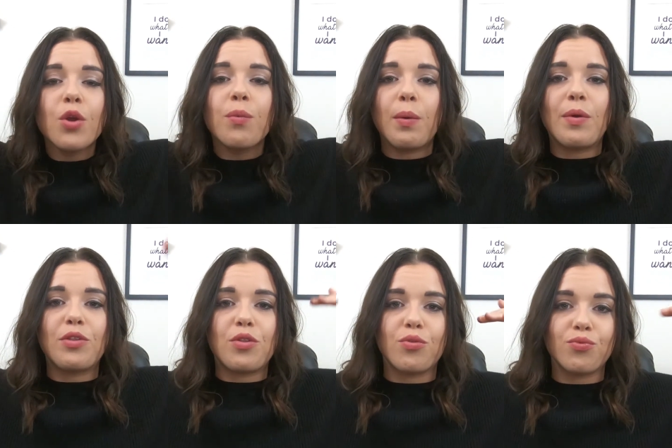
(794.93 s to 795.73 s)
We went
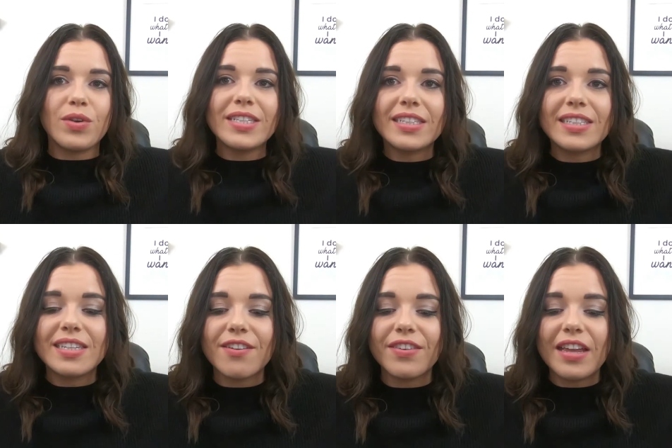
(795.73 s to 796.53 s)
through the risks
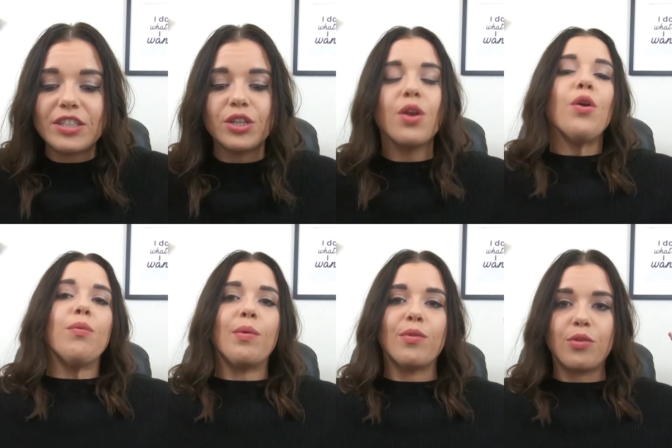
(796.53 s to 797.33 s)
of each.
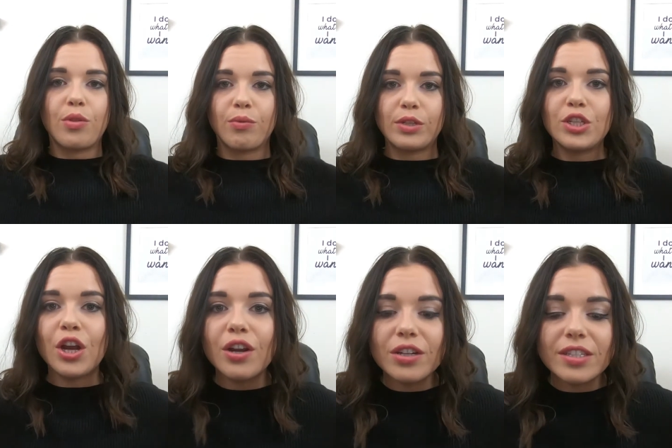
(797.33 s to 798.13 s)
We went through the
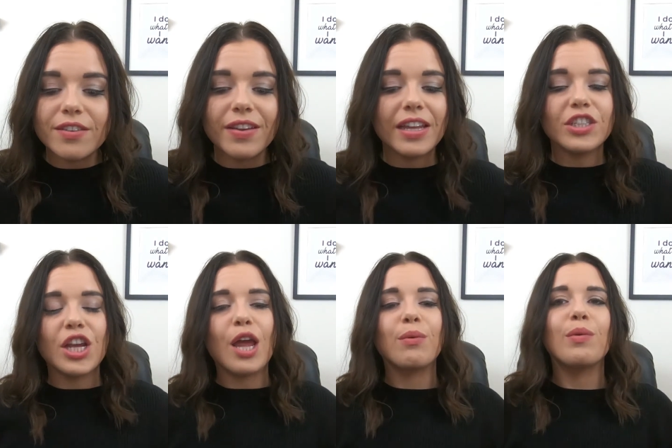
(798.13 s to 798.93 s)
returns of each,
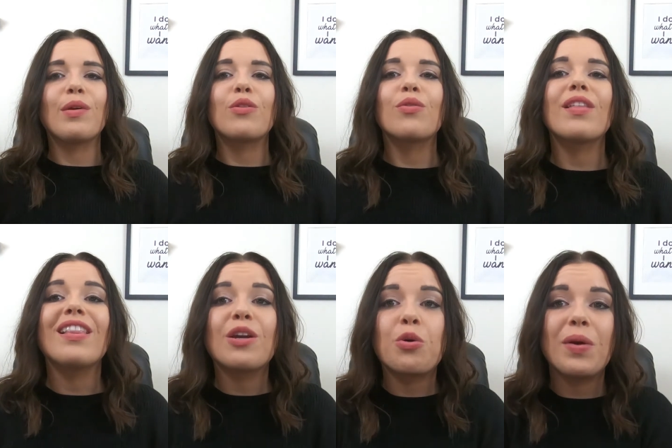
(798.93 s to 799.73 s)
and we went through the
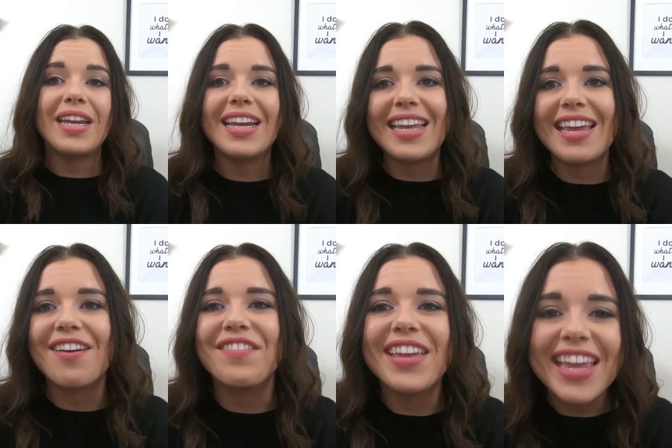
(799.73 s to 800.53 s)
liquidity
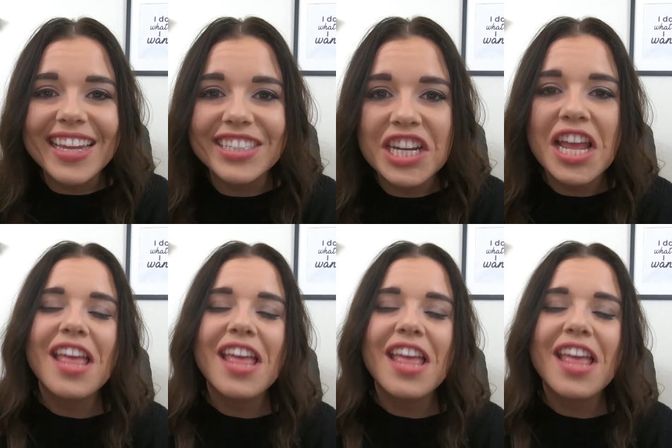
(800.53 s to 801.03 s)
of each.